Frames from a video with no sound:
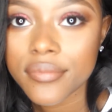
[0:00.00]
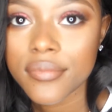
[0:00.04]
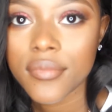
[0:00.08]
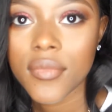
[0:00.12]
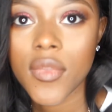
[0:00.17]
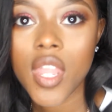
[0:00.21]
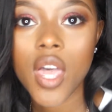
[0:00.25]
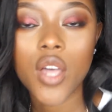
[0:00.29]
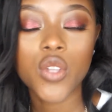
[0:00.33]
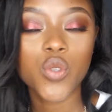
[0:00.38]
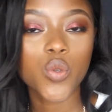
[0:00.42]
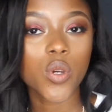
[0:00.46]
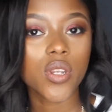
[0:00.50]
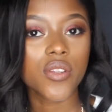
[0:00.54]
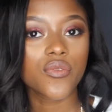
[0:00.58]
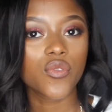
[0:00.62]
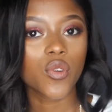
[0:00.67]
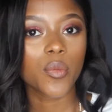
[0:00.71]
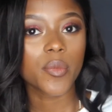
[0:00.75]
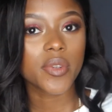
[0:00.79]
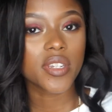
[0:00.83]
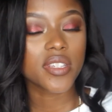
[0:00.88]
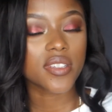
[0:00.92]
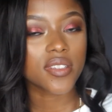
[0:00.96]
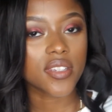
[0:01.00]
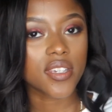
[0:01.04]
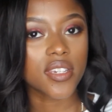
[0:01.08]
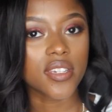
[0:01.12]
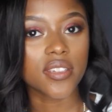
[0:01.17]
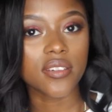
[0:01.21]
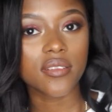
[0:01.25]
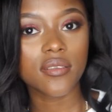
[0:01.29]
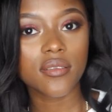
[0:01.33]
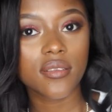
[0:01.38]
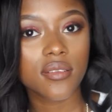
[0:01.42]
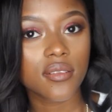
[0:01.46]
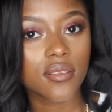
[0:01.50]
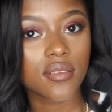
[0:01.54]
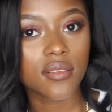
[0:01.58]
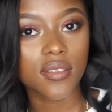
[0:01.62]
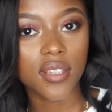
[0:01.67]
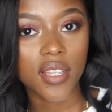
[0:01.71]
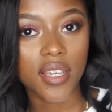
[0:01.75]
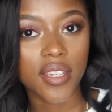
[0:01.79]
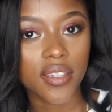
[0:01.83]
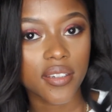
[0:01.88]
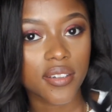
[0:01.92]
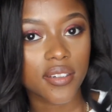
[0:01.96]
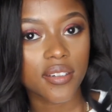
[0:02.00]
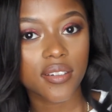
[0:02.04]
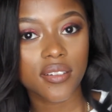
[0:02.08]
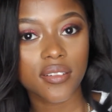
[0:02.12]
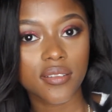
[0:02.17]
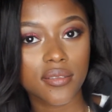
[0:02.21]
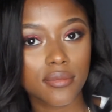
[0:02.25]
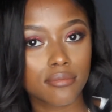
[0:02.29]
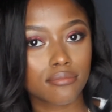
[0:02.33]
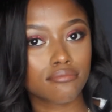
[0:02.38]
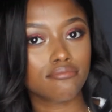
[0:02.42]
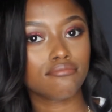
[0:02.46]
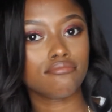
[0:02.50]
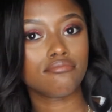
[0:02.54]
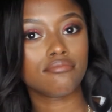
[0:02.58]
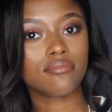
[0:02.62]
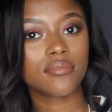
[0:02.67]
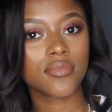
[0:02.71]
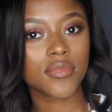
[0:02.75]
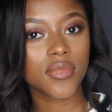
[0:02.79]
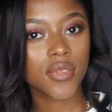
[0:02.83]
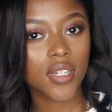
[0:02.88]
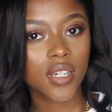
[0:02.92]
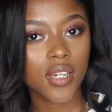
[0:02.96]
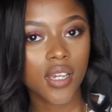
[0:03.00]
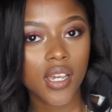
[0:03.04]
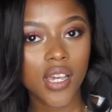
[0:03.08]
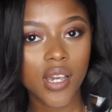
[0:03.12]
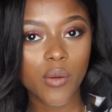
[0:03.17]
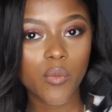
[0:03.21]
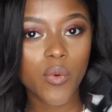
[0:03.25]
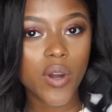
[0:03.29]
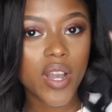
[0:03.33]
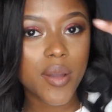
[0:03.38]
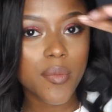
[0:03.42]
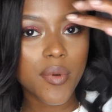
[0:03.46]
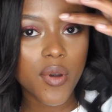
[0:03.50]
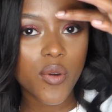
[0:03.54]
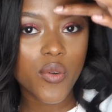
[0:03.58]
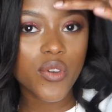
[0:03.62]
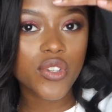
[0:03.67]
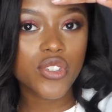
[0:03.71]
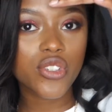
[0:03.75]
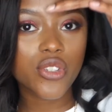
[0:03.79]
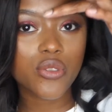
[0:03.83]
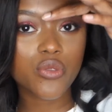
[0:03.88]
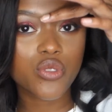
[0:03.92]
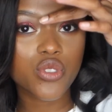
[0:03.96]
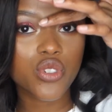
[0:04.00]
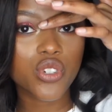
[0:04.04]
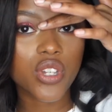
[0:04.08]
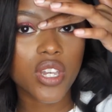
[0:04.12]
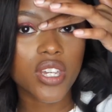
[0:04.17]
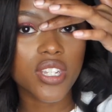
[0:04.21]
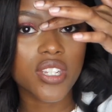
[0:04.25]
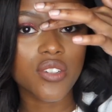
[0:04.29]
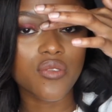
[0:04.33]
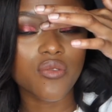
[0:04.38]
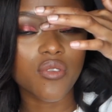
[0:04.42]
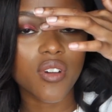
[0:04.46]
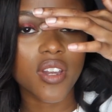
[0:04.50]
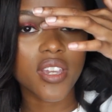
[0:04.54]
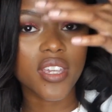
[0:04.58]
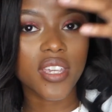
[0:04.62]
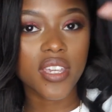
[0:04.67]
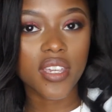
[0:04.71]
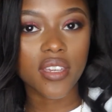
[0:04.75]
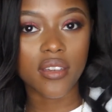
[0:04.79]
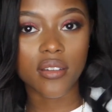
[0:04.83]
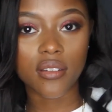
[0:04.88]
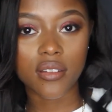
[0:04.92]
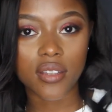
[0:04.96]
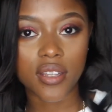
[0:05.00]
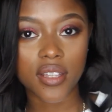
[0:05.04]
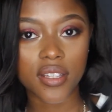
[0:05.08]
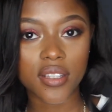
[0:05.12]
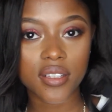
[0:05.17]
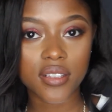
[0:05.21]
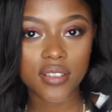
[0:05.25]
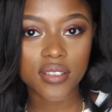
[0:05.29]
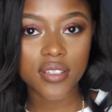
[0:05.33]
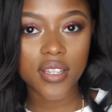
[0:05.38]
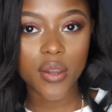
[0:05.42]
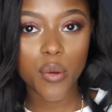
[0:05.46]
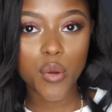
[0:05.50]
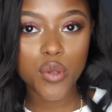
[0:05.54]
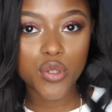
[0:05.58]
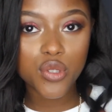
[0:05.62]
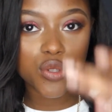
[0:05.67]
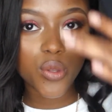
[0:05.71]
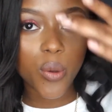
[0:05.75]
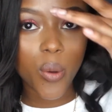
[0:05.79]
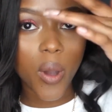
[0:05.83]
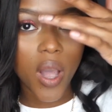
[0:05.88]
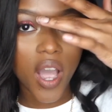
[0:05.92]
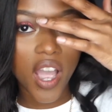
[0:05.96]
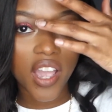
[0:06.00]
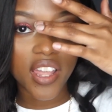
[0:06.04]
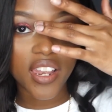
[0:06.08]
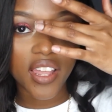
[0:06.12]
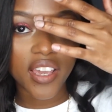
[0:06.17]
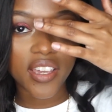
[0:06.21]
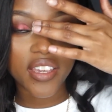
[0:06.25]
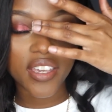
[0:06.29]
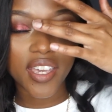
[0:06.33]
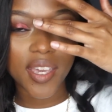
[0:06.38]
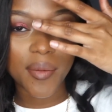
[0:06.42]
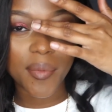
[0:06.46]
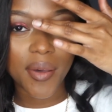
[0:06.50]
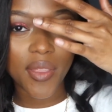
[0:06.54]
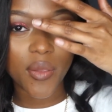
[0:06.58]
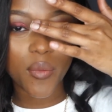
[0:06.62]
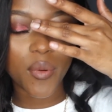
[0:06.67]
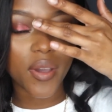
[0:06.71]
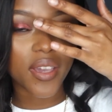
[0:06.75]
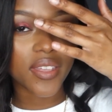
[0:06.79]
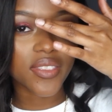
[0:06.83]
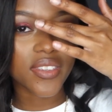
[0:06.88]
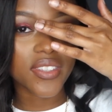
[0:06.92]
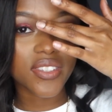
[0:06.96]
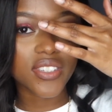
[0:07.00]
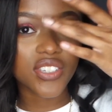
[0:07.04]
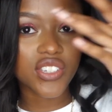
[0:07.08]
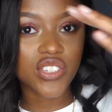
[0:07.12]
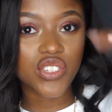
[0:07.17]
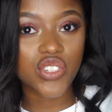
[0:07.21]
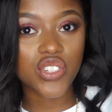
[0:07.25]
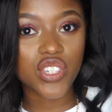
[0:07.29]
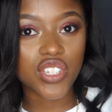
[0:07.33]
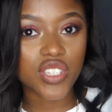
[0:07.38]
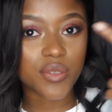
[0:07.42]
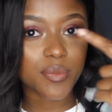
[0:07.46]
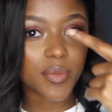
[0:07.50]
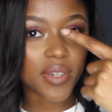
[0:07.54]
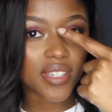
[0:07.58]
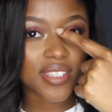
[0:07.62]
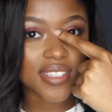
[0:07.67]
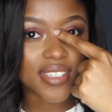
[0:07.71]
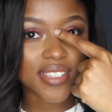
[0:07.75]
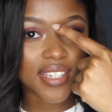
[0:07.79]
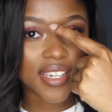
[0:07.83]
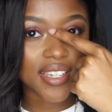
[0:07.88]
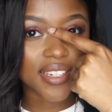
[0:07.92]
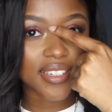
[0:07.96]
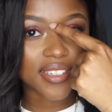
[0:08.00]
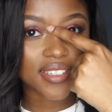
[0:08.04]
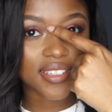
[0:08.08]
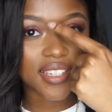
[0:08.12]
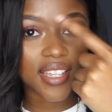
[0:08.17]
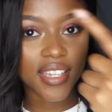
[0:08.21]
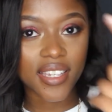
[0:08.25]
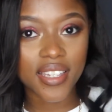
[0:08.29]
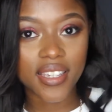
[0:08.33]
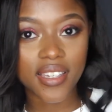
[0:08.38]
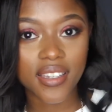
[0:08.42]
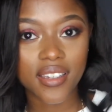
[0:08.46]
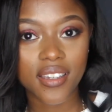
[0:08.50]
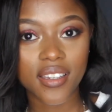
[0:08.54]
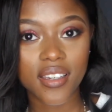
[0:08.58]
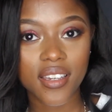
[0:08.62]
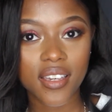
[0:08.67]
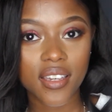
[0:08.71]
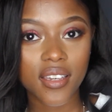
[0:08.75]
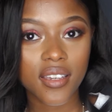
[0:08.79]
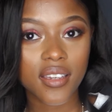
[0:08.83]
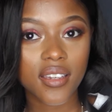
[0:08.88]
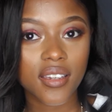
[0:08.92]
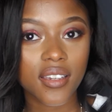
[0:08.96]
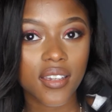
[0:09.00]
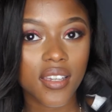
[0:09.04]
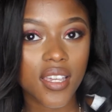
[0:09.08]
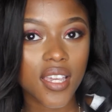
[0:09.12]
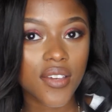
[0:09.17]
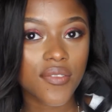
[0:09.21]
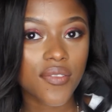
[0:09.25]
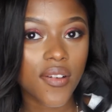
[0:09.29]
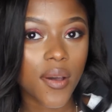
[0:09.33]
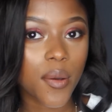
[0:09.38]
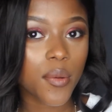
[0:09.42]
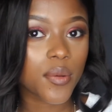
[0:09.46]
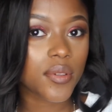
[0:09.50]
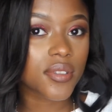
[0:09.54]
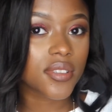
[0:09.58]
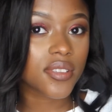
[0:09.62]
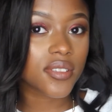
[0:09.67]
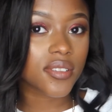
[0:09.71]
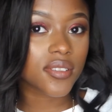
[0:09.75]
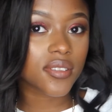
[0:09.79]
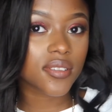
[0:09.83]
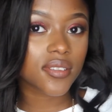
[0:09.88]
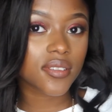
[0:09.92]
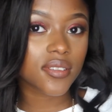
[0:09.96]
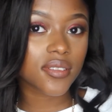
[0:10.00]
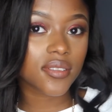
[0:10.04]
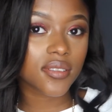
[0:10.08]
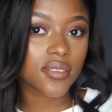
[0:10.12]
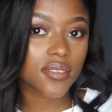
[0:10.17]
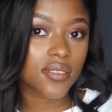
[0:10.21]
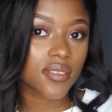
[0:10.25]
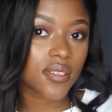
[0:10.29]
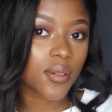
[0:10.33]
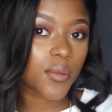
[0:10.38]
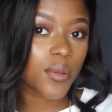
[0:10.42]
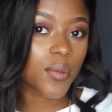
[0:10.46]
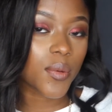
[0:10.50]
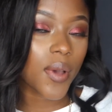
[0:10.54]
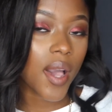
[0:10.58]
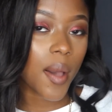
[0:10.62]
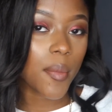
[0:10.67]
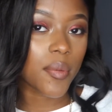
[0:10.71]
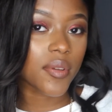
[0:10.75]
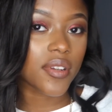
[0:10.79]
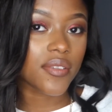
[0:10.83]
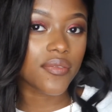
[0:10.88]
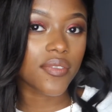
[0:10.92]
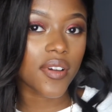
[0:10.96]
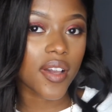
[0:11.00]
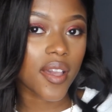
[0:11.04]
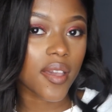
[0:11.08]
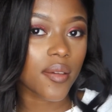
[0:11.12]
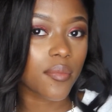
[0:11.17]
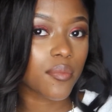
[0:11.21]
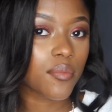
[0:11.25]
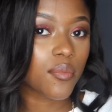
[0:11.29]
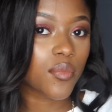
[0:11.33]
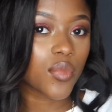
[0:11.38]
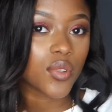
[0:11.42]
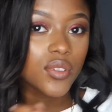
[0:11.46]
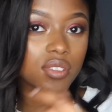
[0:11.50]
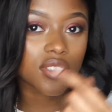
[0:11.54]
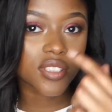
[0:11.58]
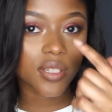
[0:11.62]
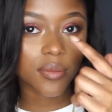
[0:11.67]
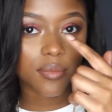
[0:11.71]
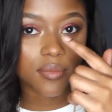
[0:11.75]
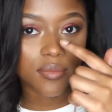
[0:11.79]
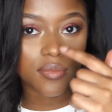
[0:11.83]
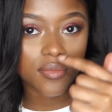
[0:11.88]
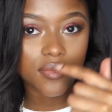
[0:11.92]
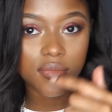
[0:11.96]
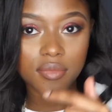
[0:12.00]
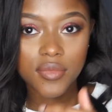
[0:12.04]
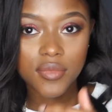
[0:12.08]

Now 24 minutes in, like, why am I always so shiny right here? Like, there is no highlight here, by the way. This is just my skin. Like, if I wonder what happened if I put some